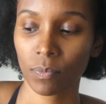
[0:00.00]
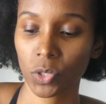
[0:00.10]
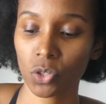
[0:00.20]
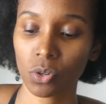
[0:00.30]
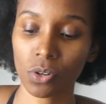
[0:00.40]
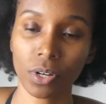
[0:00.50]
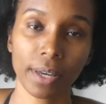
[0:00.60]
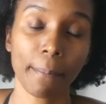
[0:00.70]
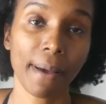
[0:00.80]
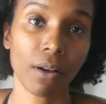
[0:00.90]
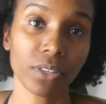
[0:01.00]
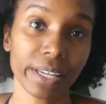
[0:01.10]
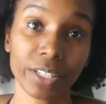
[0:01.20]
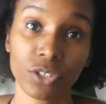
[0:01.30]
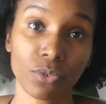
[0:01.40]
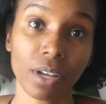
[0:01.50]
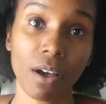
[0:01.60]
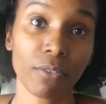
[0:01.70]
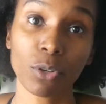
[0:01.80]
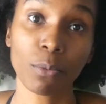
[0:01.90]
you know, learning about the history
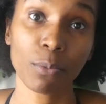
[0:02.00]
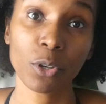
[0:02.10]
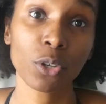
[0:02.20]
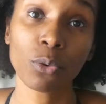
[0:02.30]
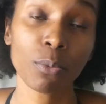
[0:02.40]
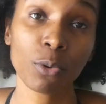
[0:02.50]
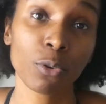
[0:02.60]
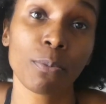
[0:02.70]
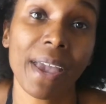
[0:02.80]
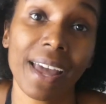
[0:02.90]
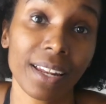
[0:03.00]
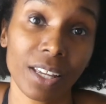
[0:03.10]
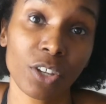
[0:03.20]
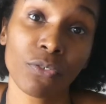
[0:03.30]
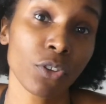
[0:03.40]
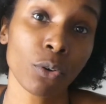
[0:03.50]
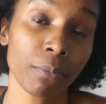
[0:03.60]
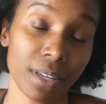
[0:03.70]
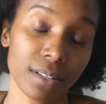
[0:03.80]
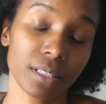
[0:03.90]
of humanity,
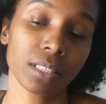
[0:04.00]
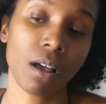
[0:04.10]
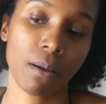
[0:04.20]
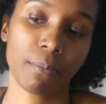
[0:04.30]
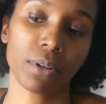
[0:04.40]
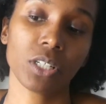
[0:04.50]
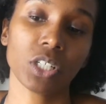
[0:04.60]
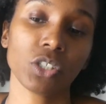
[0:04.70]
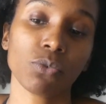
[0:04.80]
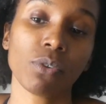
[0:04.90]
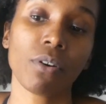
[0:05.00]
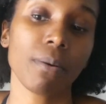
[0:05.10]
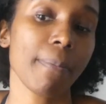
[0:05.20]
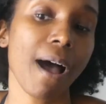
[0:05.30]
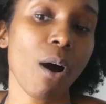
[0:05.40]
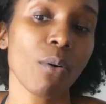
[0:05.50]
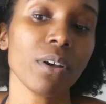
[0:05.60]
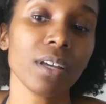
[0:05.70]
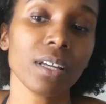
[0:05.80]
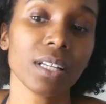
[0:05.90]
humans, but just to learn about
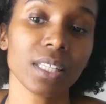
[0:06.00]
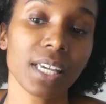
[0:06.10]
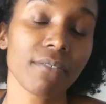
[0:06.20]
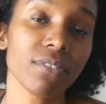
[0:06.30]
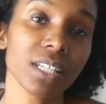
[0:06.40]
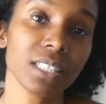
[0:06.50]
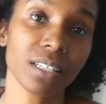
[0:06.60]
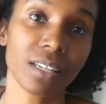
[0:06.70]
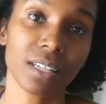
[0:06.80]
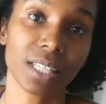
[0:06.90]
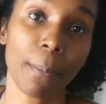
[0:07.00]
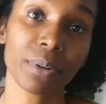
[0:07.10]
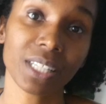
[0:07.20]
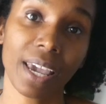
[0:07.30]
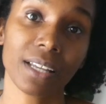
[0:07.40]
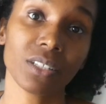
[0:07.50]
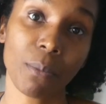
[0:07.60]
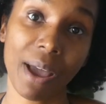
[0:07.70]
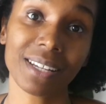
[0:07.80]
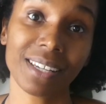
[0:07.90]
the ethnicities that pertain to
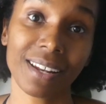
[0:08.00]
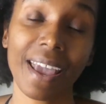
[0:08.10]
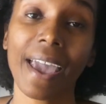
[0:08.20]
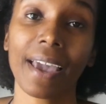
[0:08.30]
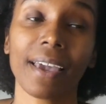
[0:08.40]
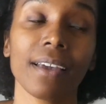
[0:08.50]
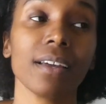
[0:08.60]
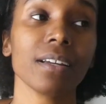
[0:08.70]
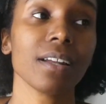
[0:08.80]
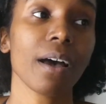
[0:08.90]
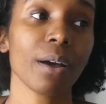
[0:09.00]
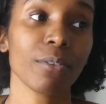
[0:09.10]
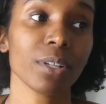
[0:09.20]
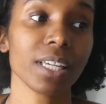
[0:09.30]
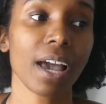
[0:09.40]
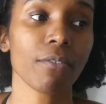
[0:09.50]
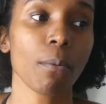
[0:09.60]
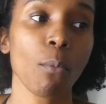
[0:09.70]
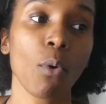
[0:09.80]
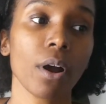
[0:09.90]
my DNA. Now I really have a
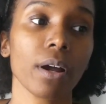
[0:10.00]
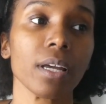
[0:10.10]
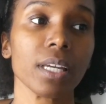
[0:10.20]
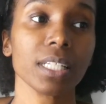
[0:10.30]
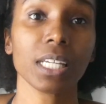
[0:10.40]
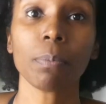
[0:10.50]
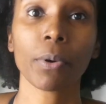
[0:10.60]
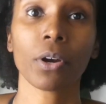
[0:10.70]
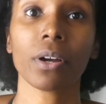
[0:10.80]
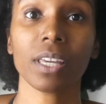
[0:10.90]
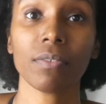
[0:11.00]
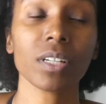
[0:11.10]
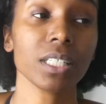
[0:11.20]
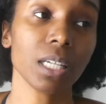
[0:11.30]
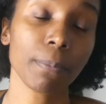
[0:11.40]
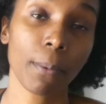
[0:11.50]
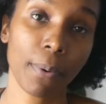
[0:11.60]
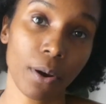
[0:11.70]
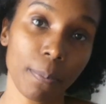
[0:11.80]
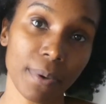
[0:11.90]
more deeper, even a deeper
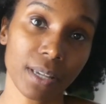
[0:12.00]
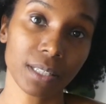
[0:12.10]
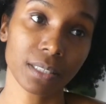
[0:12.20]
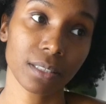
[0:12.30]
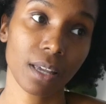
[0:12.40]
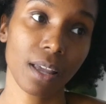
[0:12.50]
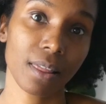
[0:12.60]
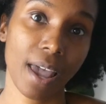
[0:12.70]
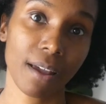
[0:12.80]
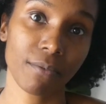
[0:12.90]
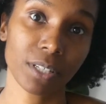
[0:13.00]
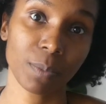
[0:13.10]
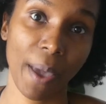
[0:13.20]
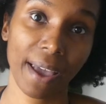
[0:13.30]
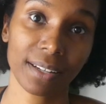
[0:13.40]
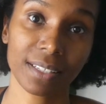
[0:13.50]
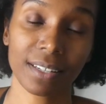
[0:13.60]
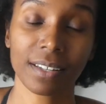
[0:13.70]
purpose in that respect.